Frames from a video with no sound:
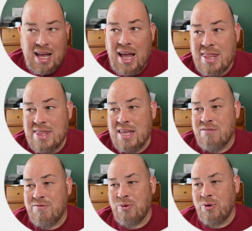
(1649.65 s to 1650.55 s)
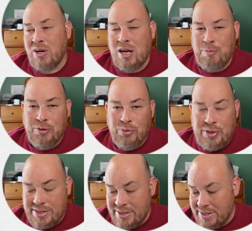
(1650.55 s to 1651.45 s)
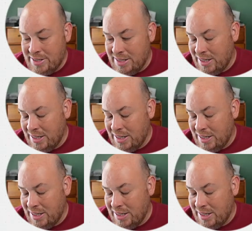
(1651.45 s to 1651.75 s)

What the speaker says: And then for a couple of reasons,